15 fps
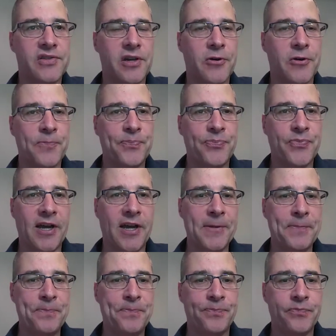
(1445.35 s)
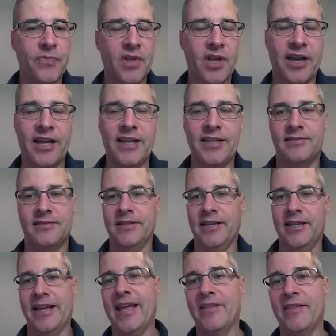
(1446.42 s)
So
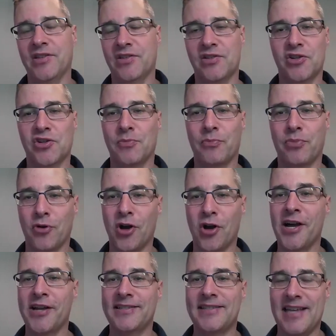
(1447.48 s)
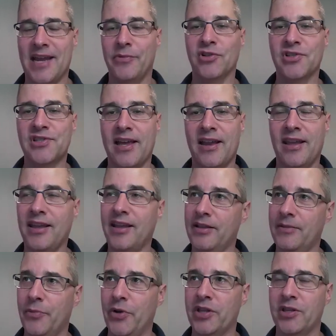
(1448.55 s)
again, this is such a broad table
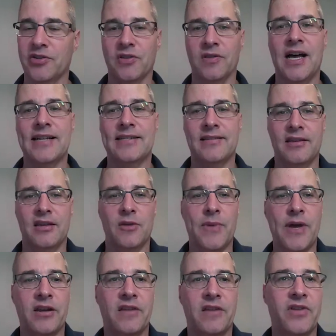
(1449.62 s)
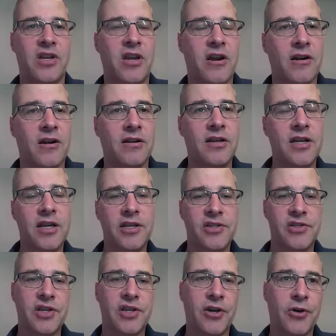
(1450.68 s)
setting, but there's a lot to think about even here.
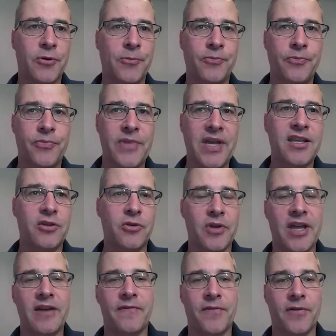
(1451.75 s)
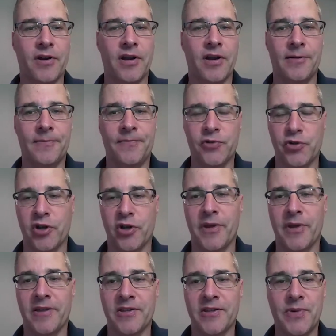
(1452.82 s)
So thank you again for joining
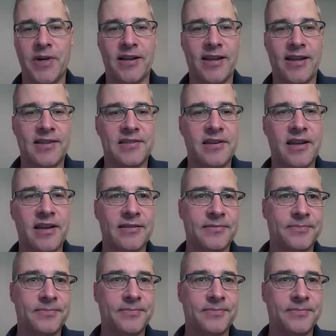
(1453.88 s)
me on this podcast today.